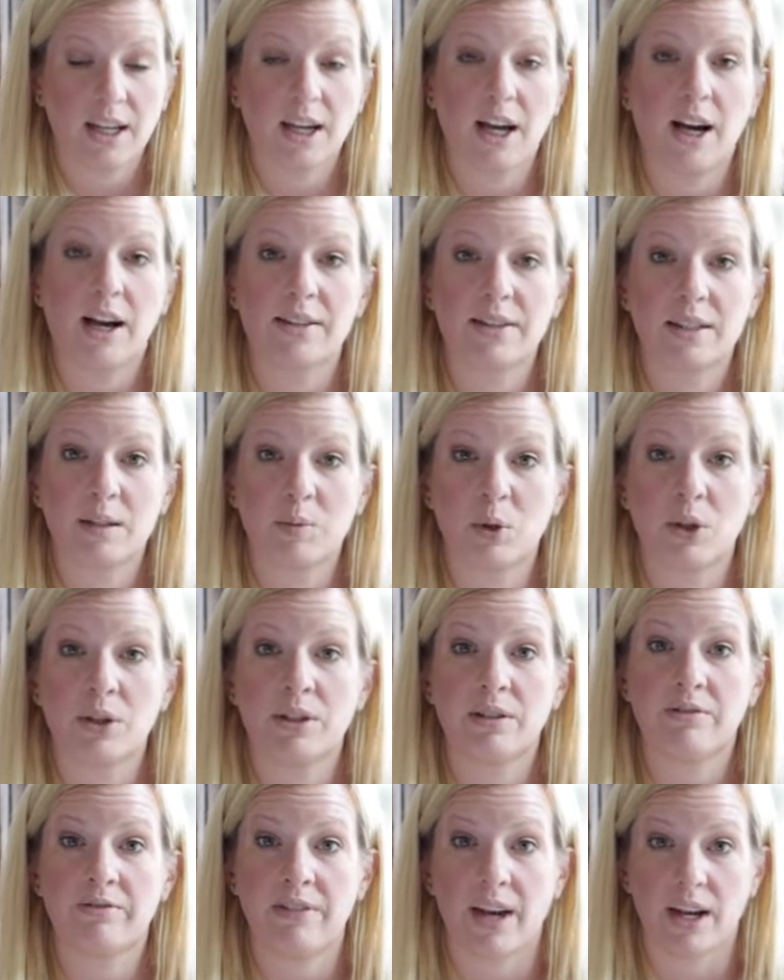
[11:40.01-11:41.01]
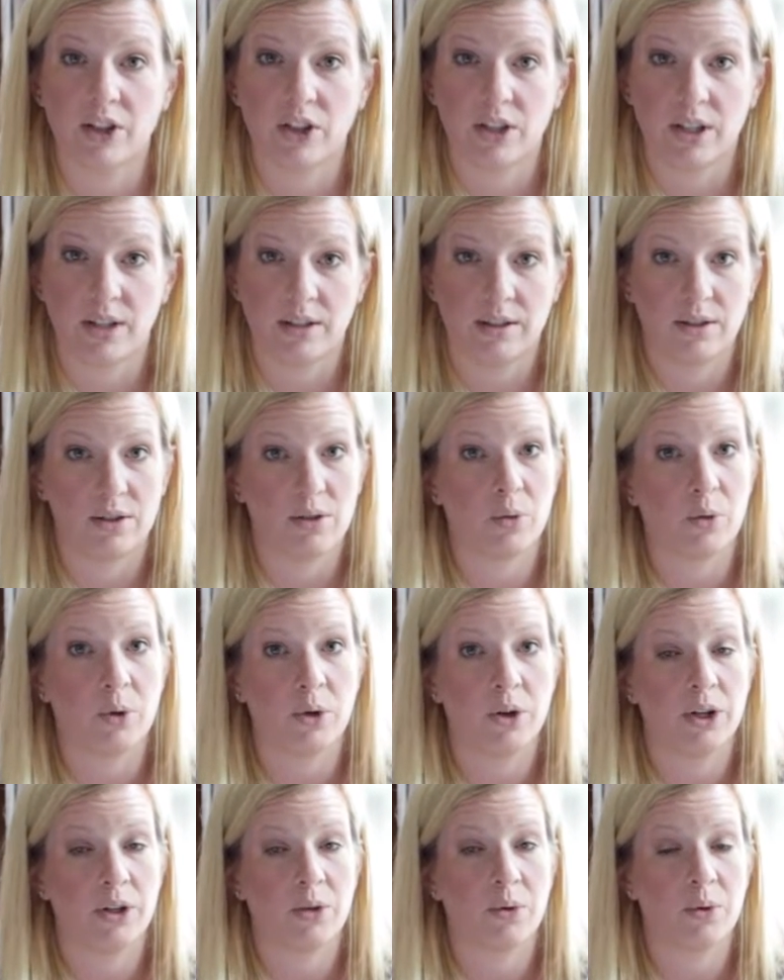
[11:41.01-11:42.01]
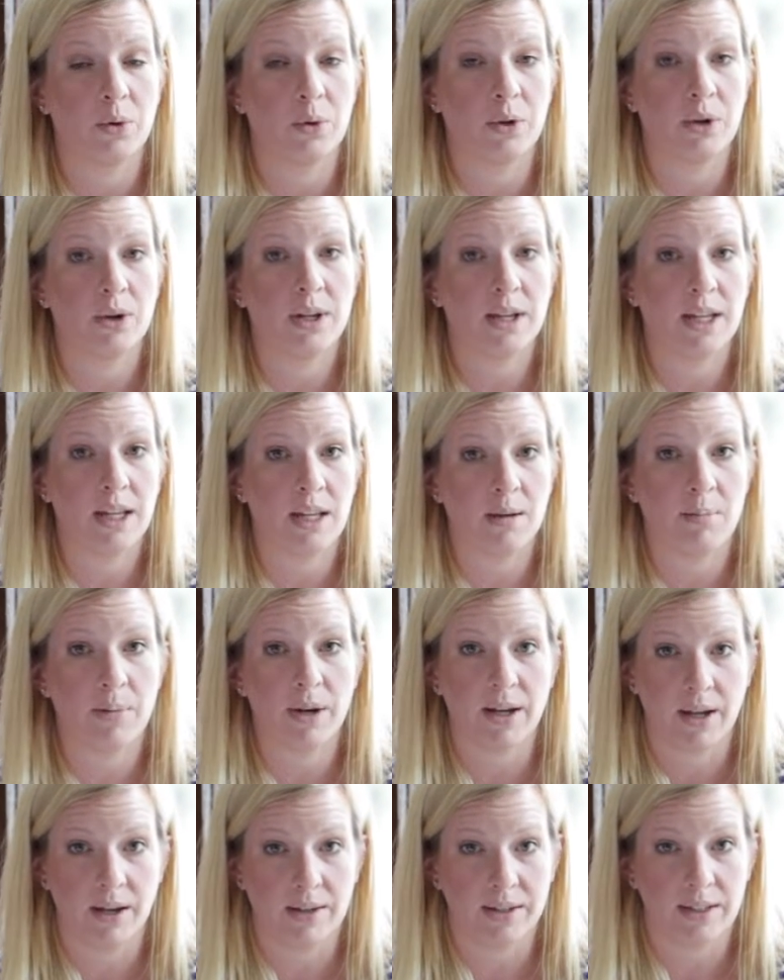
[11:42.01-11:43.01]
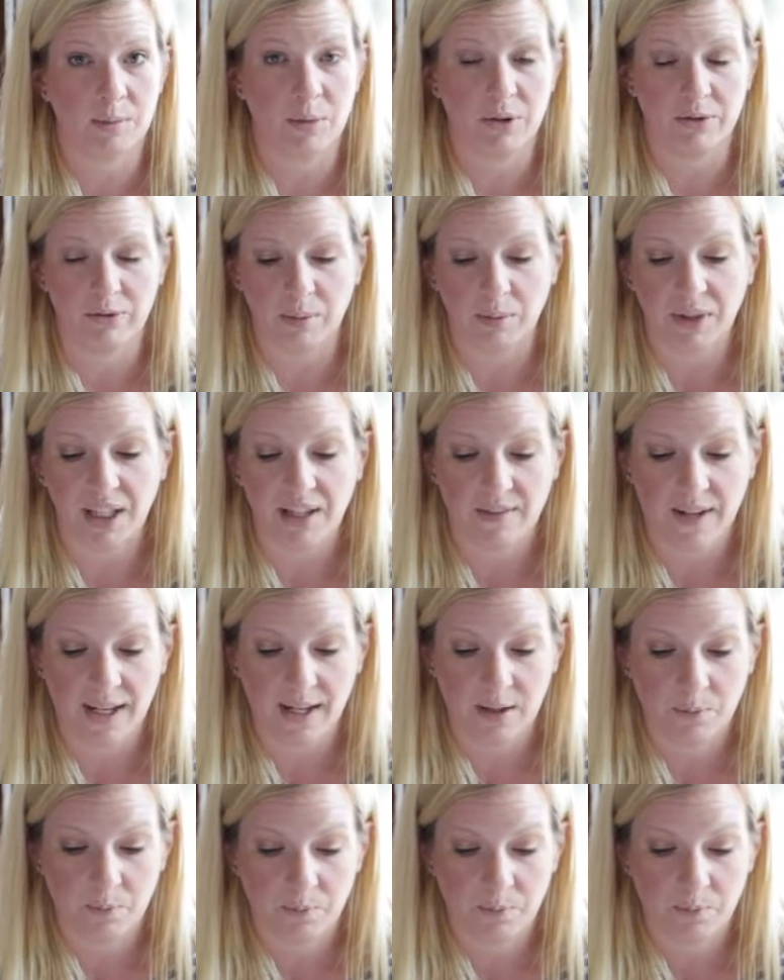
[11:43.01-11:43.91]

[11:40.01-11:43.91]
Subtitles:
customer defections or in order to keep a customer from leaving.